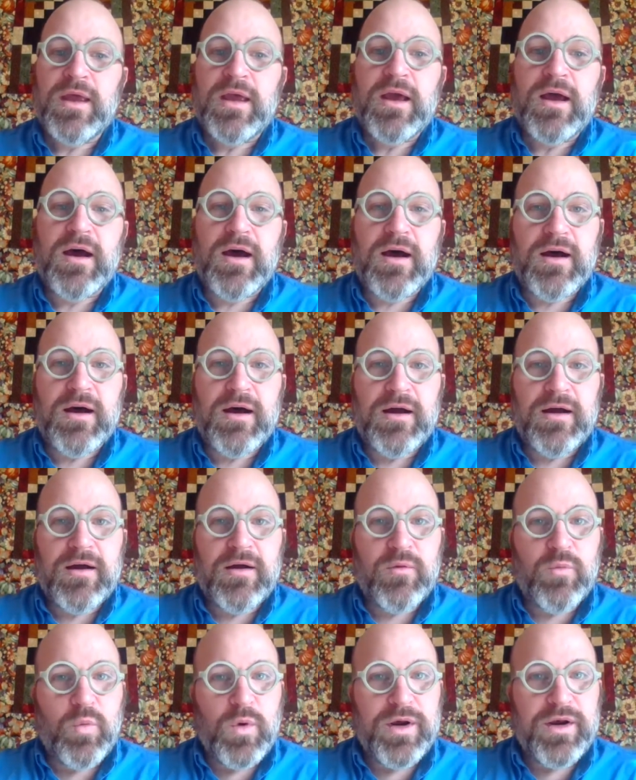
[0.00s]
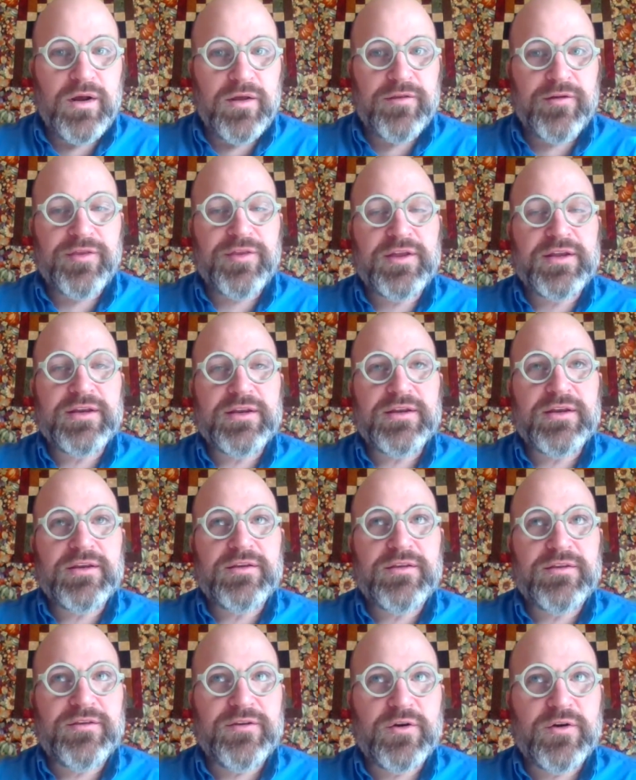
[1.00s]
One other
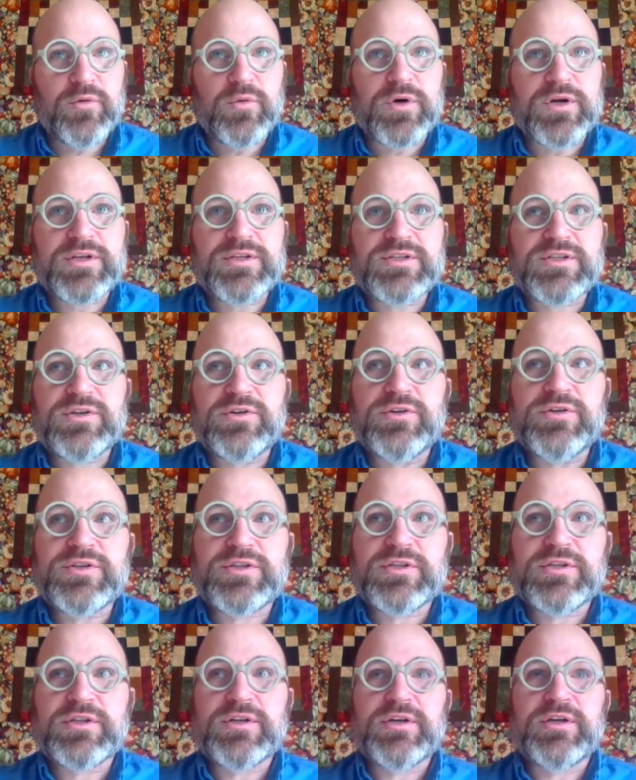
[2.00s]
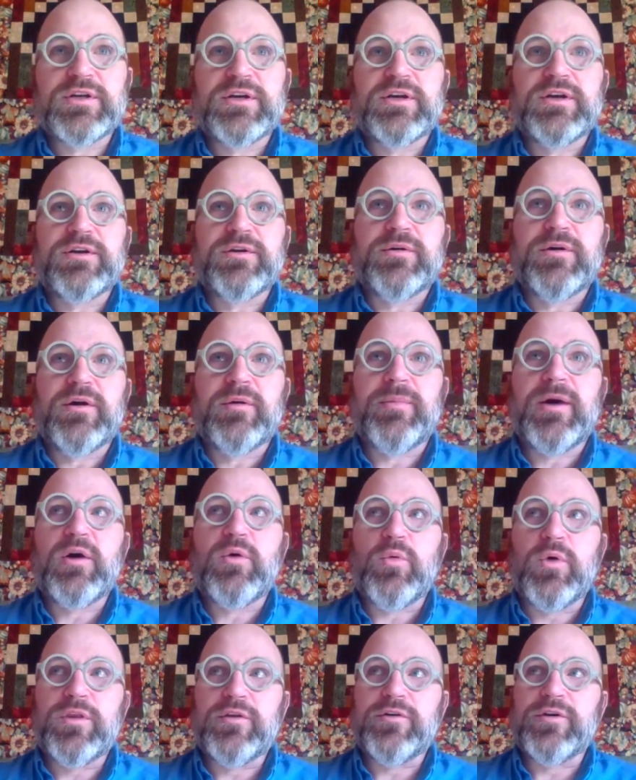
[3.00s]
thing, there were concerns about
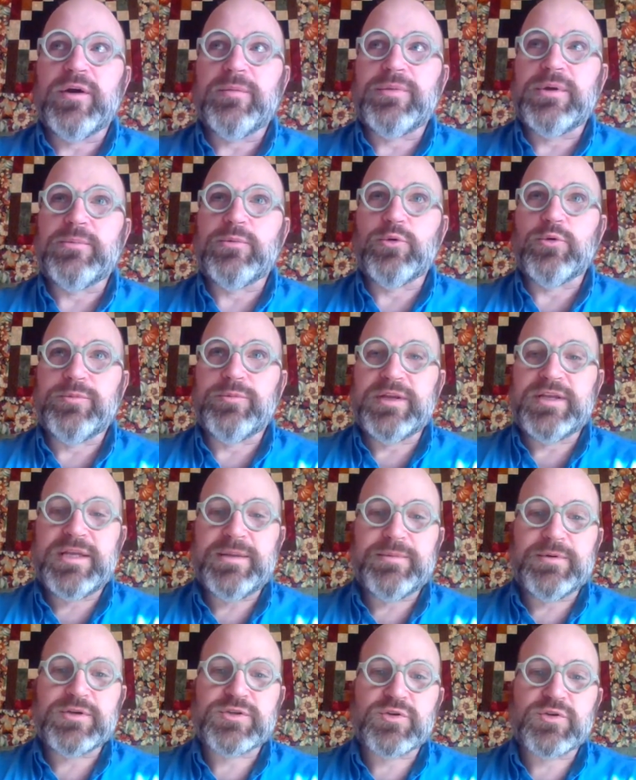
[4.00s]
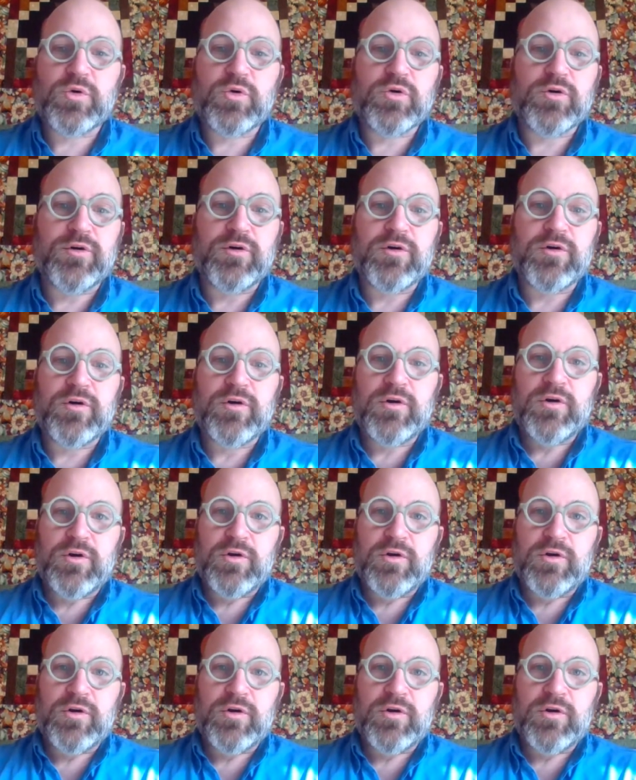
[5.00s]
whether or not people would be keeping score